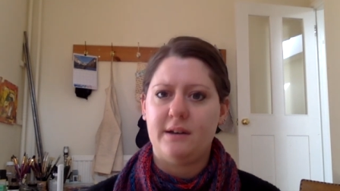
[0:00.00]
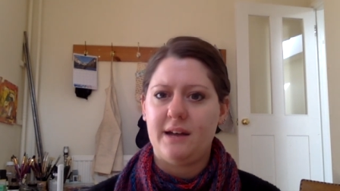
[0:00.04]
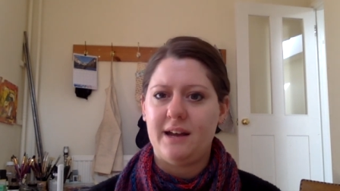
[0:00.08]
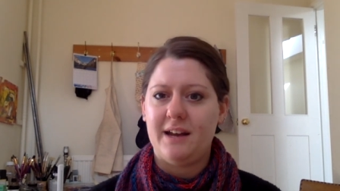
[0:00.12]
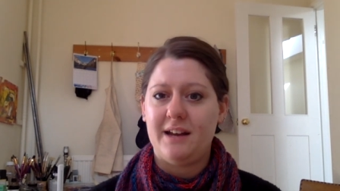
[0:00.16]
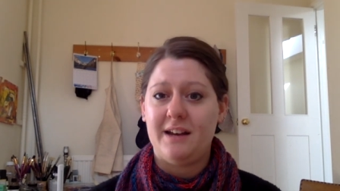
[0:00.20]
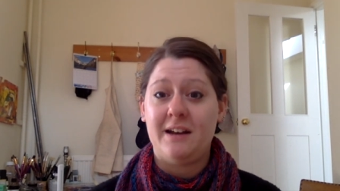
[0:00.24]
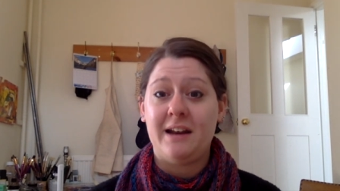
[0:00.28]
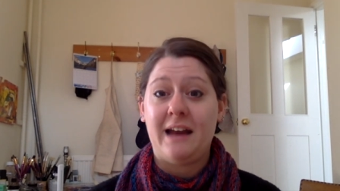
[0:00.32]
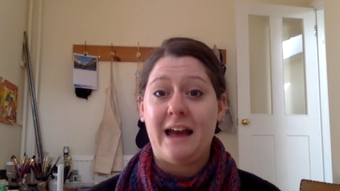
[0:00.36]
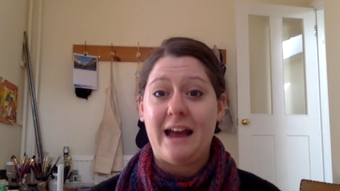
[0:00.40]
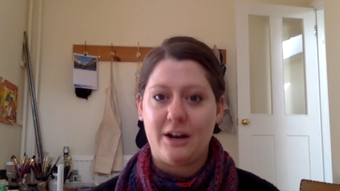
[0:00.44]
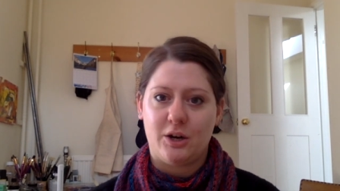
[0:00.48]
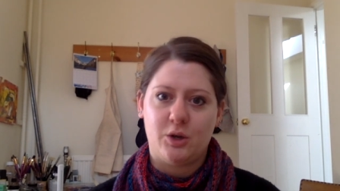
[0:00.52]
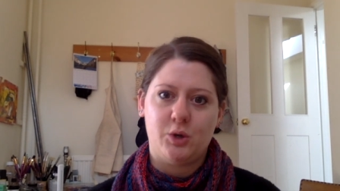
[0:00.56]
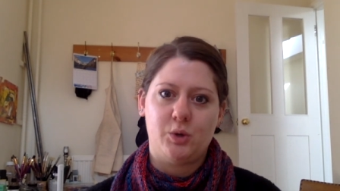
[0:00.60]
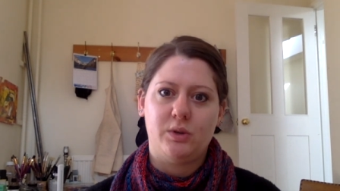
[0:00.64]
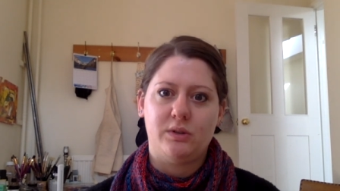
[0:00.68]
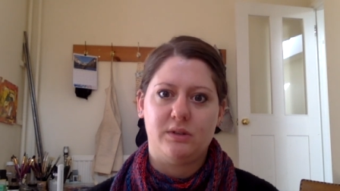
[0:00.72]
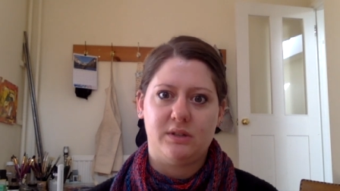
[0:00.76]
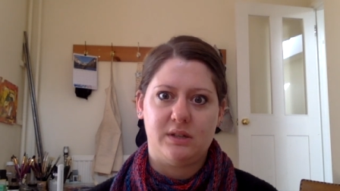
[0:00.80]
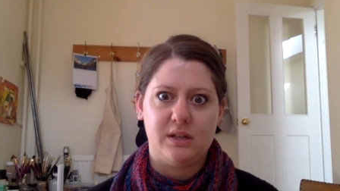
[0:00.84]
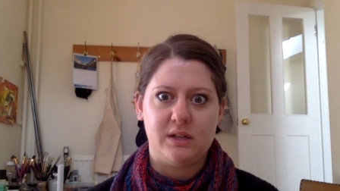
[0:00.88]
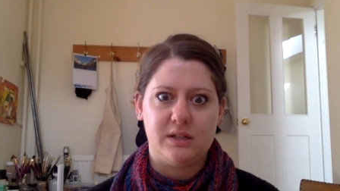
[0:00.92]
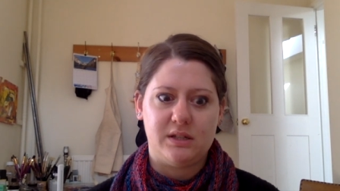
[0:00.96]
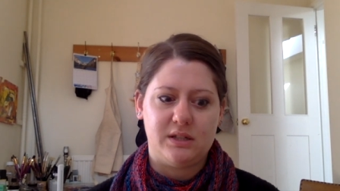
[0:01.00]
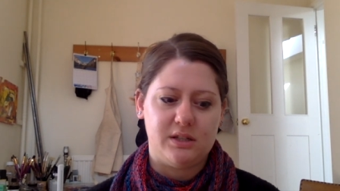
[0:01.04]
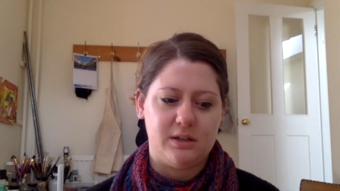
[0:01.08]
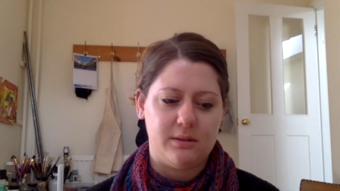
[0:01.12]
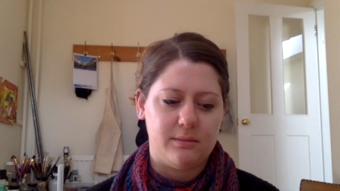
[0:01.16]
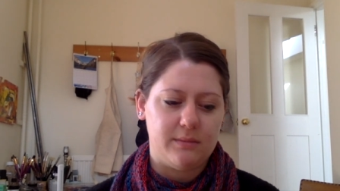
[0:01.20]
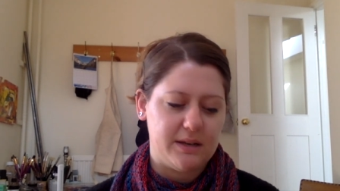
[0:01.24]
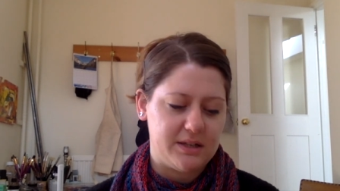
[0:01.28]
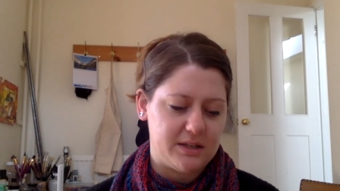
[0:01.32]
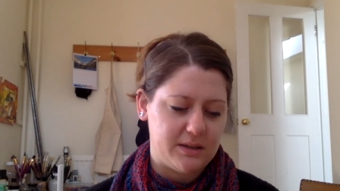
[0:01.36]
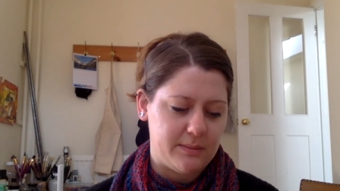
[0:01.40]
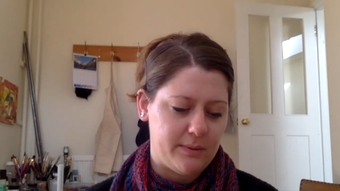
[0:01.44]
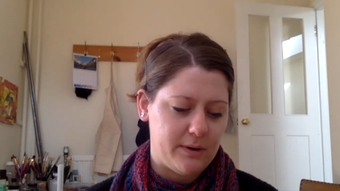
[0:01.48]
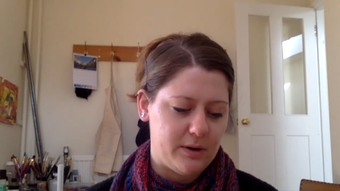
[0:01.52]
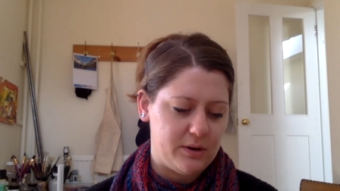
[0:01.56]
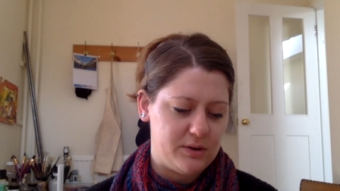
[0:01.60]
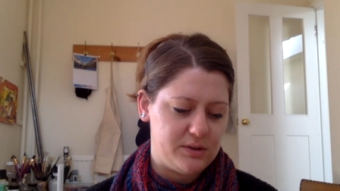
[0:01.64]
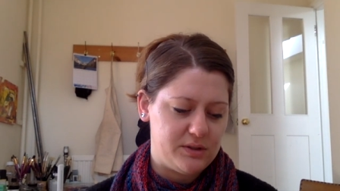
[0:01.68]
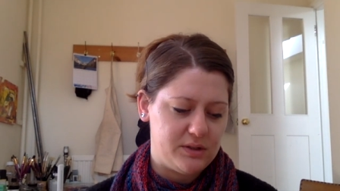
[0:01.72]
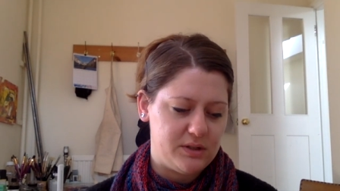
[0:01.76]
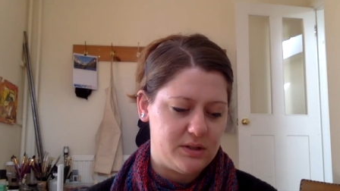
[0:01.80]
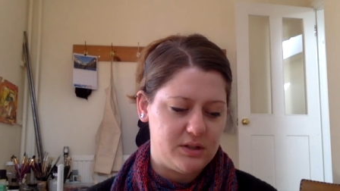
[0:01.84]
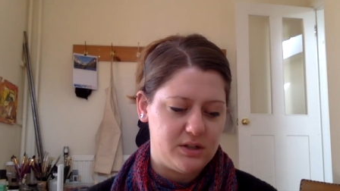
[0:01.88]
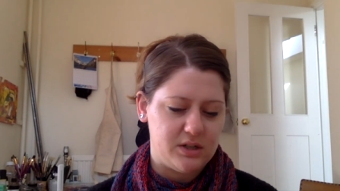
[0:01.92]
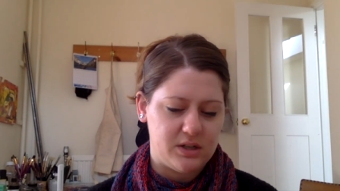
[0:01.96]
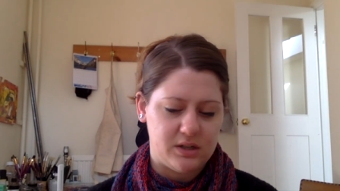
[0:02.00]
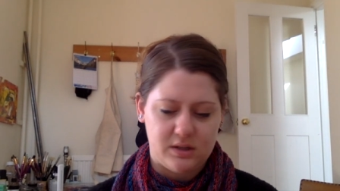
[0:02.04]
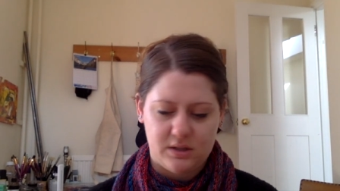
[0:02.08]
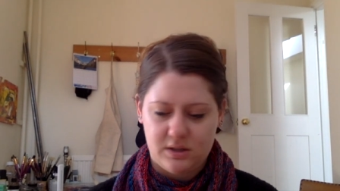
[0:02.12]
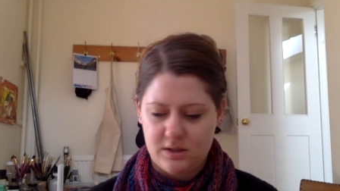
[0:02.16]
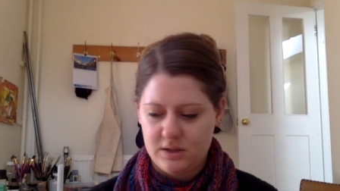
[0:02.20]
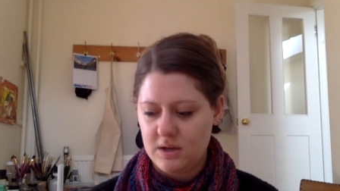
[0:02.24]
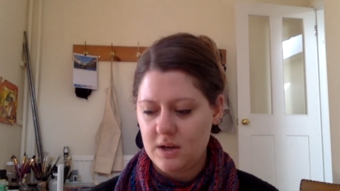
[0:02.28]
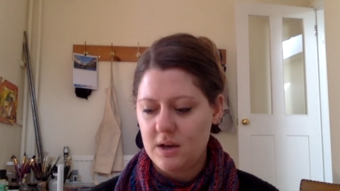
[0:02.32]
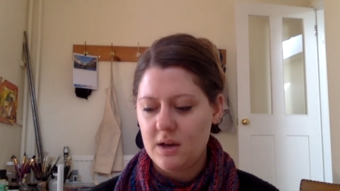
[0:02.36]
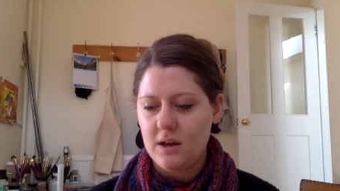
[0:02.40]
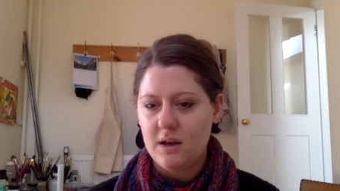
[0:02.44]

in an actual system as opposed to just